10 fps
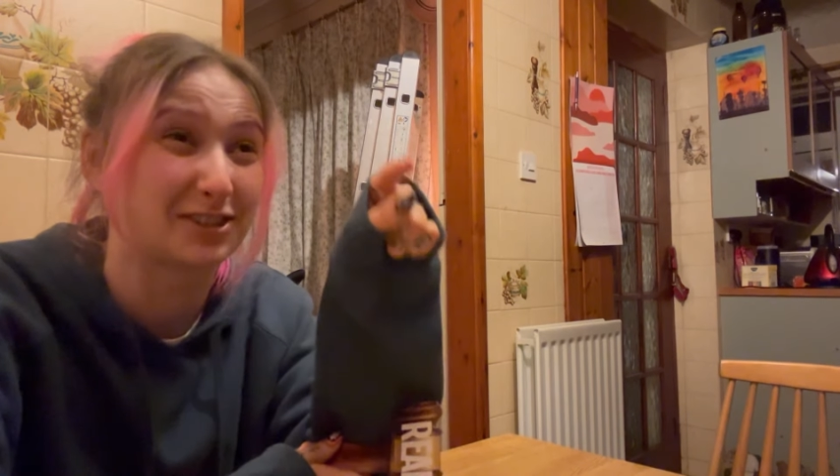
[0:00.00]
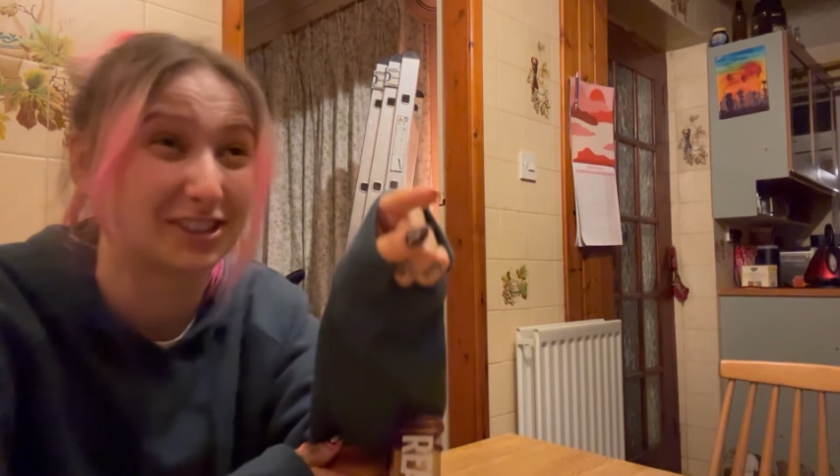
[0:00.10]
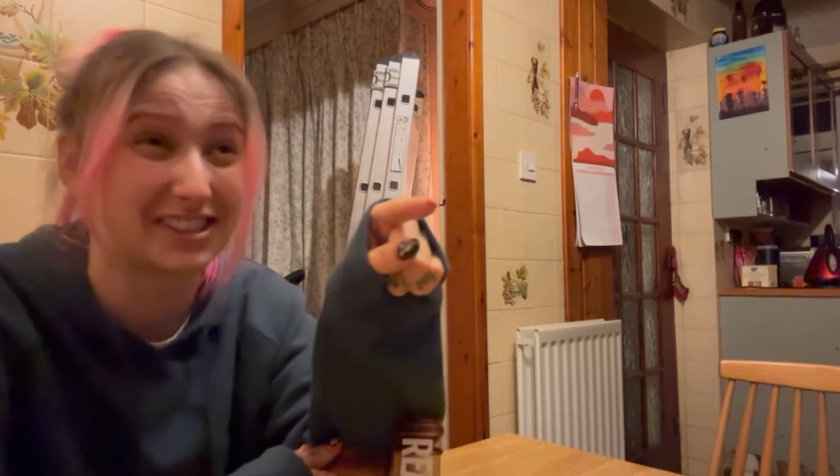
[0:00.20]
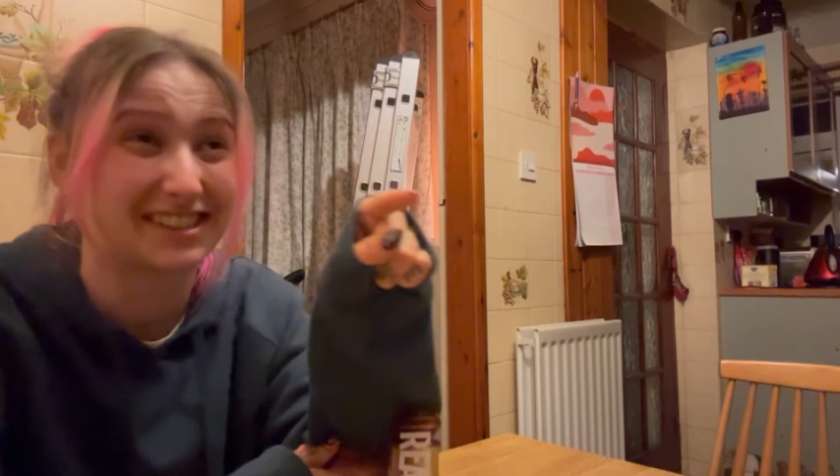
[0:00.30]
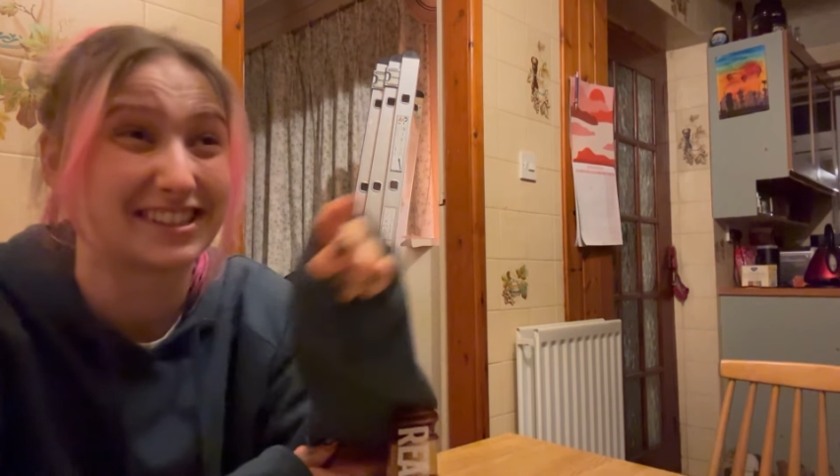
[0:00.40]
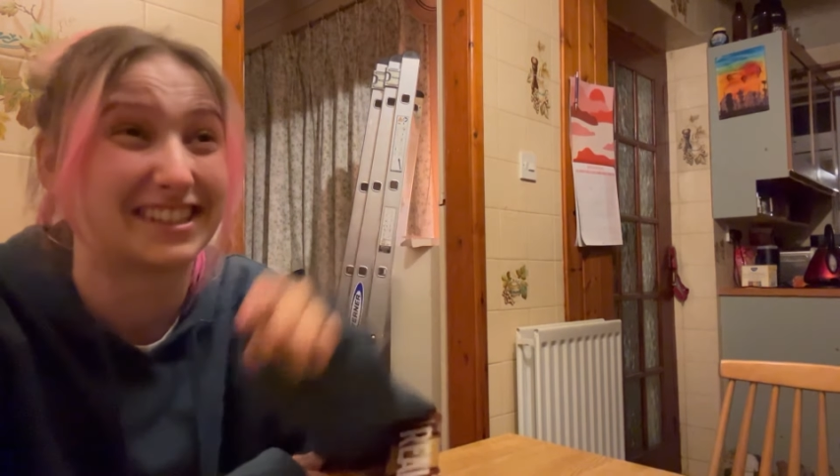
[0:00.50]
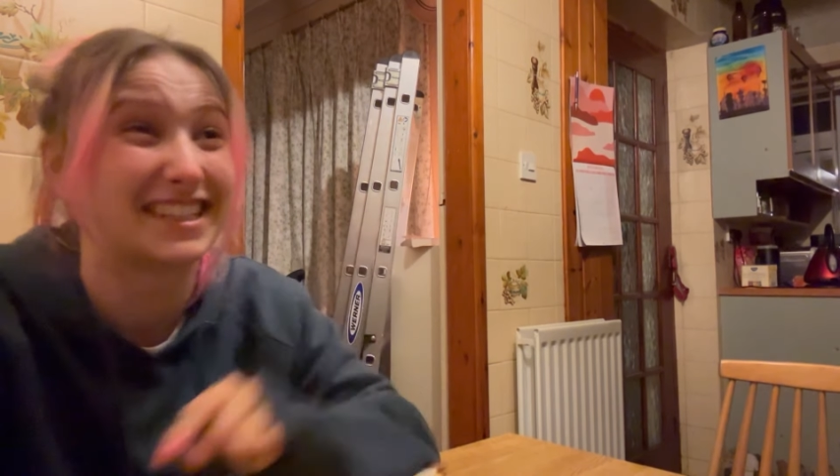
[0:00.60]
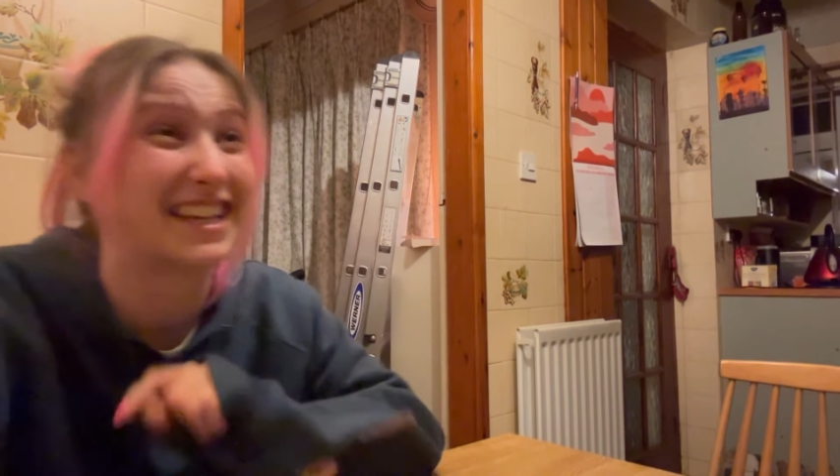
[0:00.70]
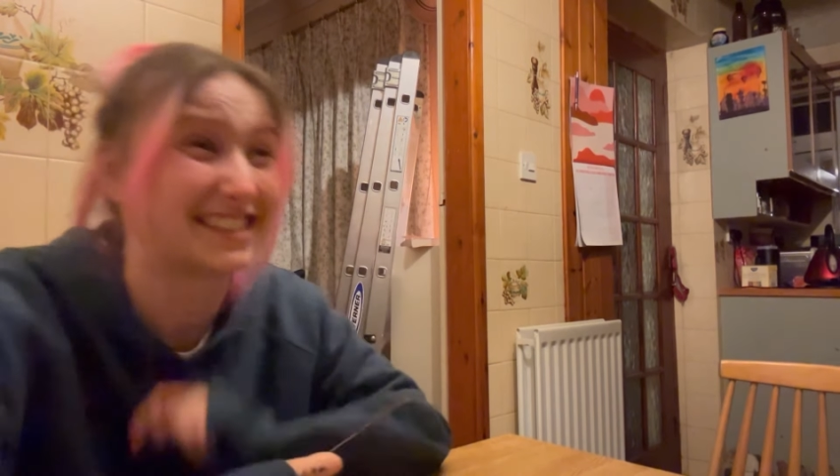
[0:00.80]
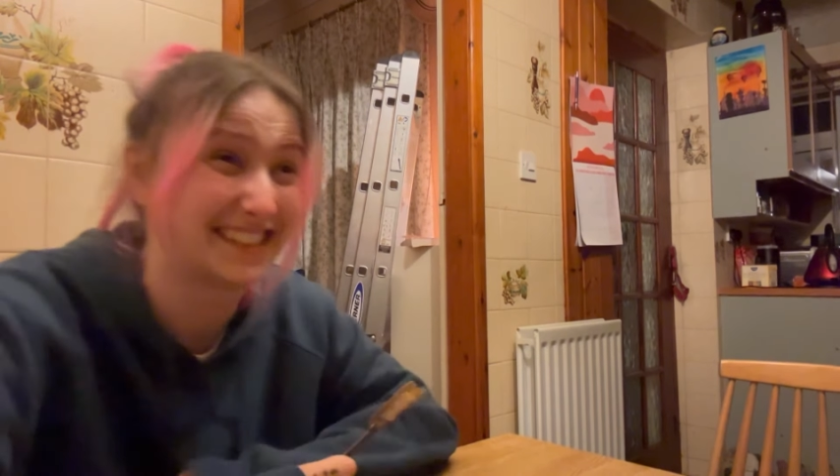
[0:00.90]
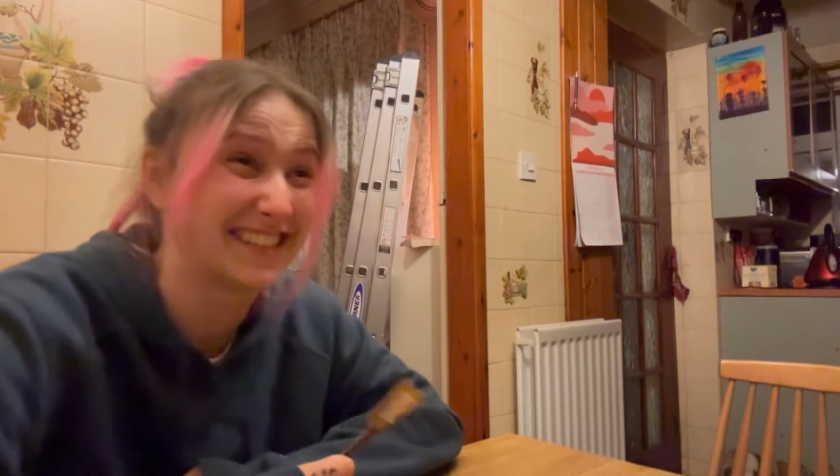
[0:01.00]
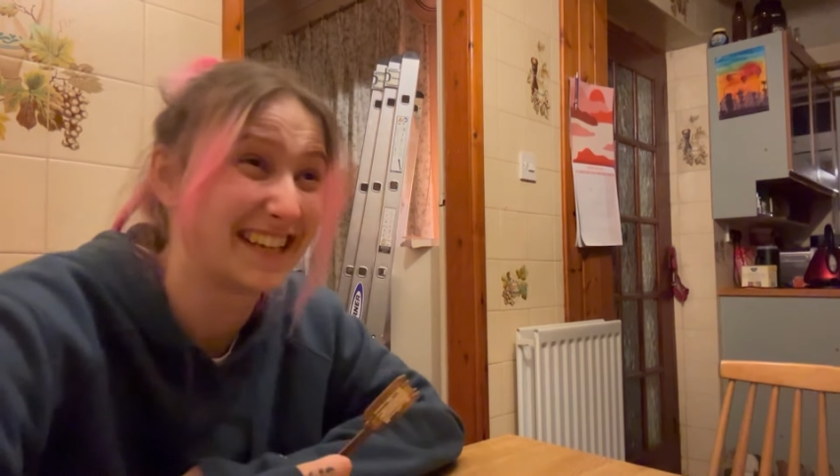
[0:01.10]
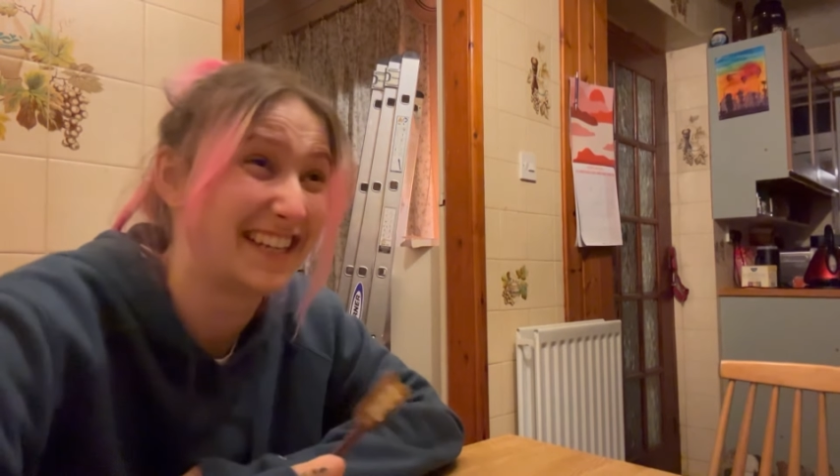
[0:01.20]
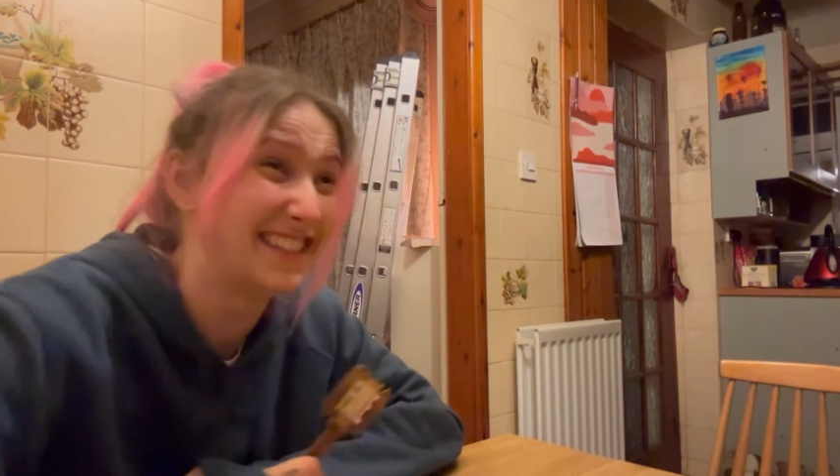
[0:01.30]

custard. Yes, it is.